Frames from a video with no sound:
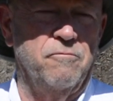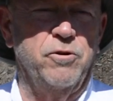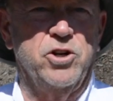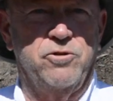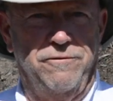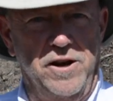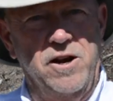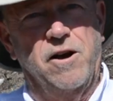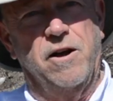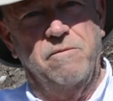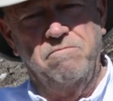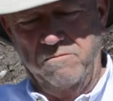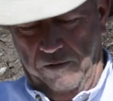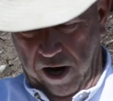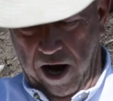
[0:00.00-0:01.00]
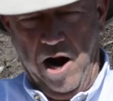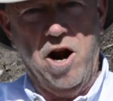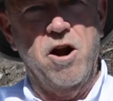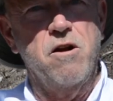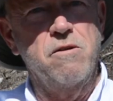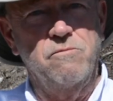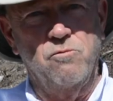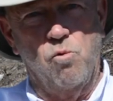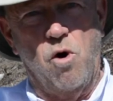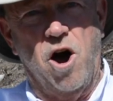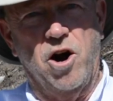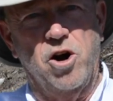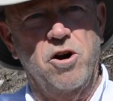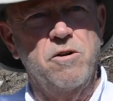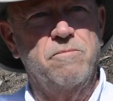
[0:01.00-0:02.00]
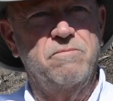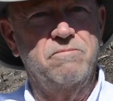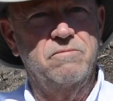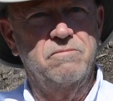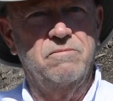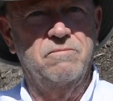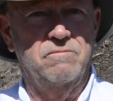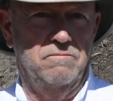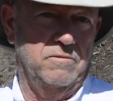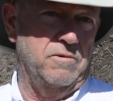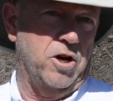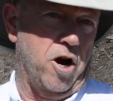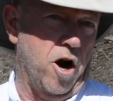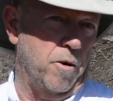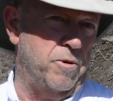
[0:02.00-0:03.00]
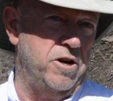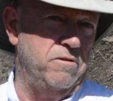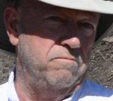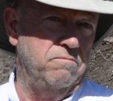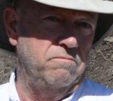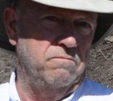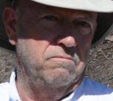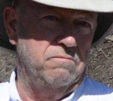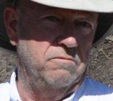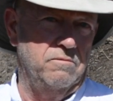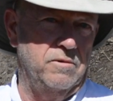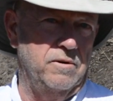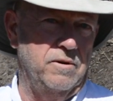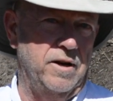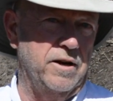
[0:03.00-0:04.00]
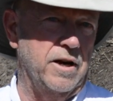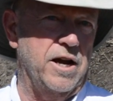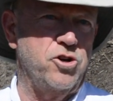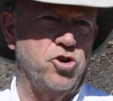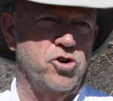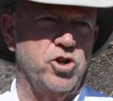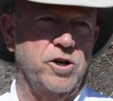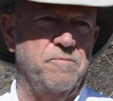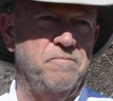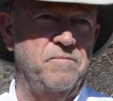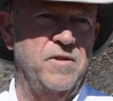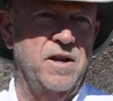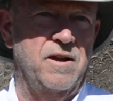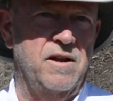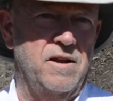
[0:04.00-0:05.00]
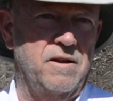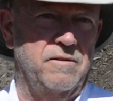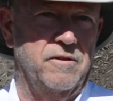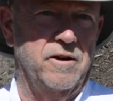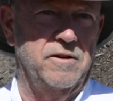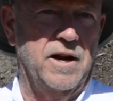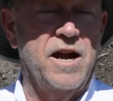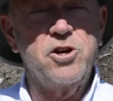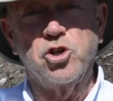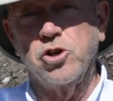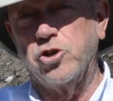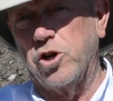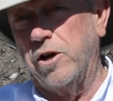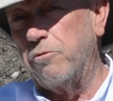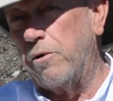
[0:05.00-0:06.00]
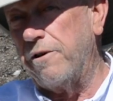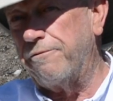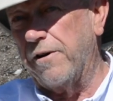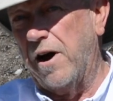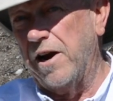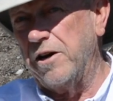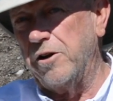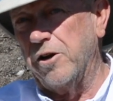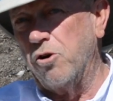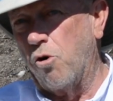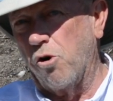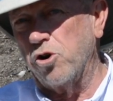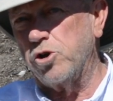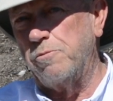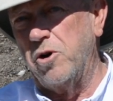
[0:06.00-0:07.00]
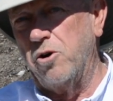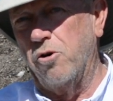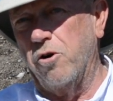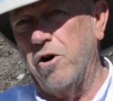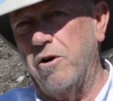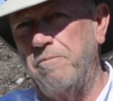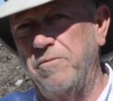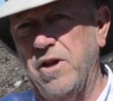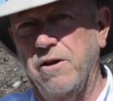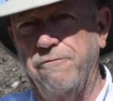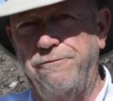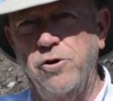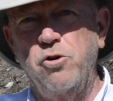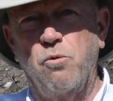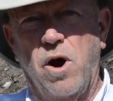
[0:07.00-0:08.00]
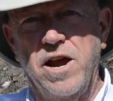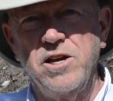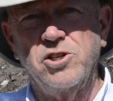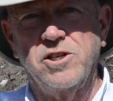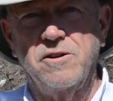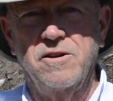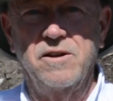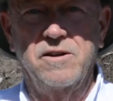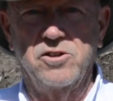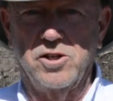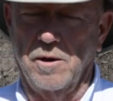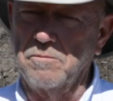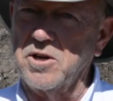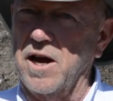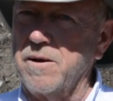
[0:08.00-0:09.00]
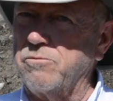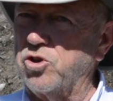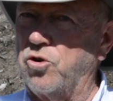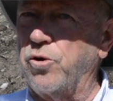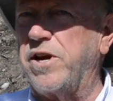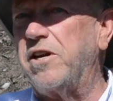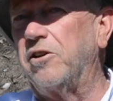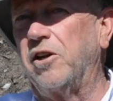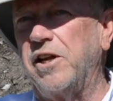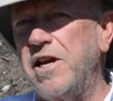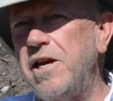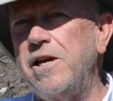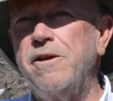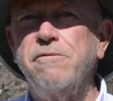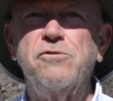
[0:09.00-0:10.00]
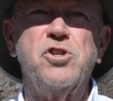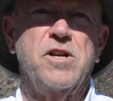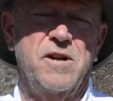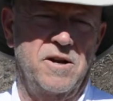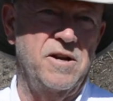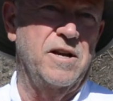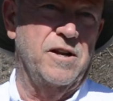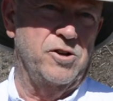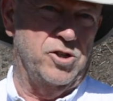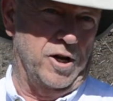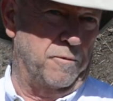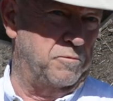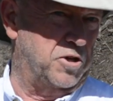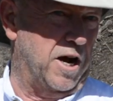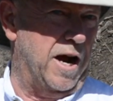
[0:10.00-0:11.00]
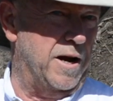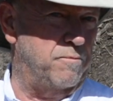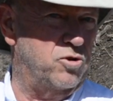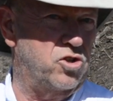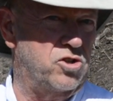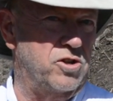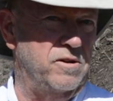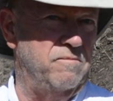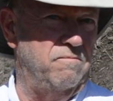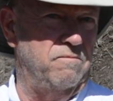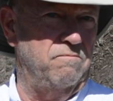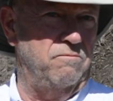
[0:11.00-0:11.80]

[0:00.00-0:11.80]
which feed on air, water, carbon, and nitrogen. The nitrogen we find in horse manure and food waste, sometimes green leaves, sometimes